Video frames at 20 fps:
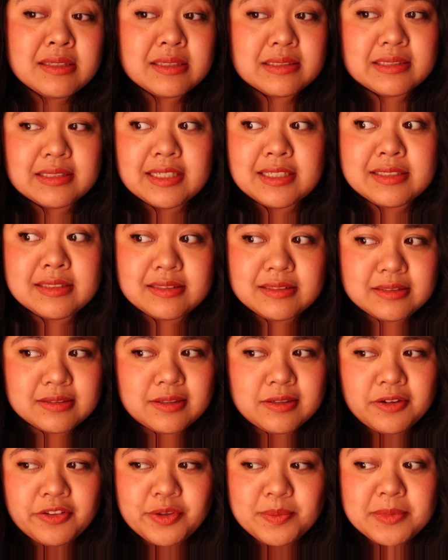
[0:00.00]
Unless it's
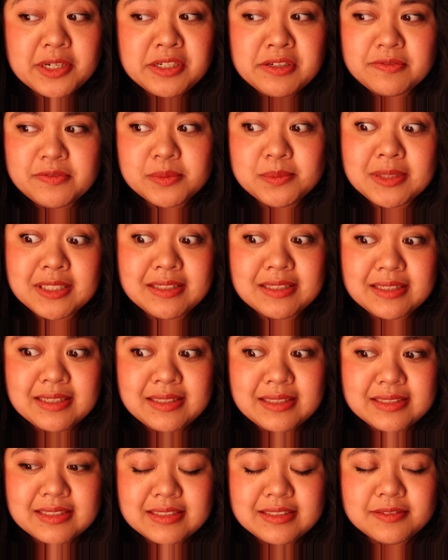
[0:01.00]
all the money from the
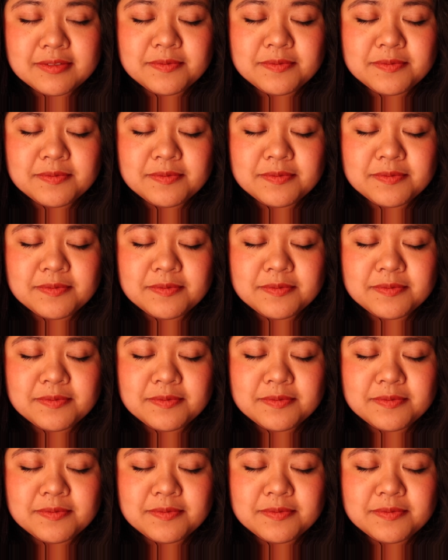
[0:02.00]
guy.